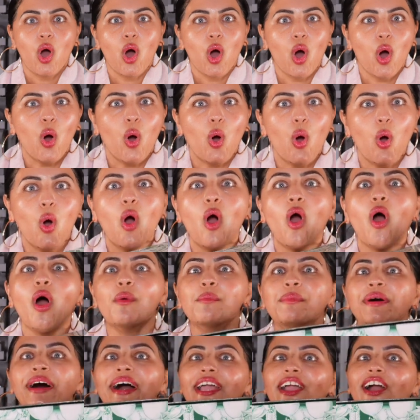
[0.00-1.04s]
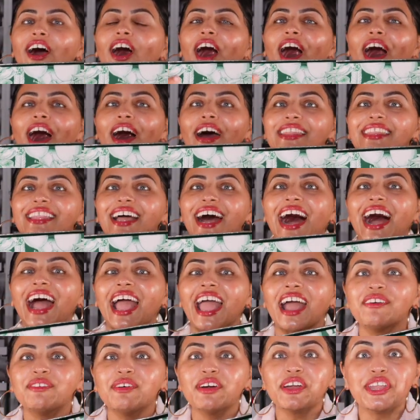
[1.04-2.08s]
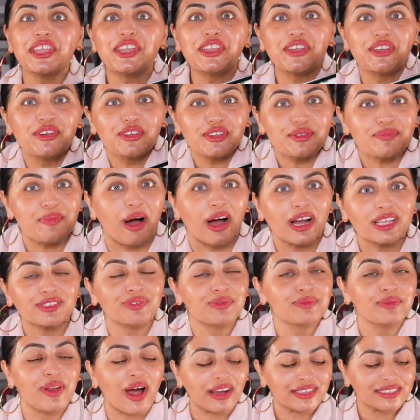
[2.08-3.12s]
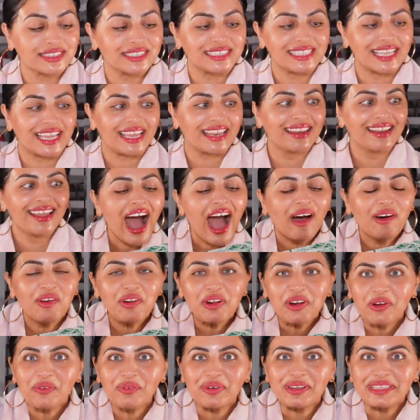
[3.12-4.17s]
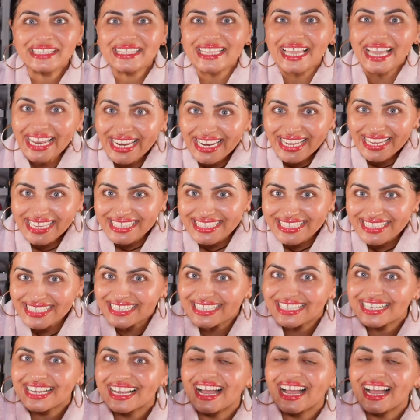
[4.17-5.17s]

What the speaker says: Oh my god. I have a huge box from L'Occitane. I want to know what's in it.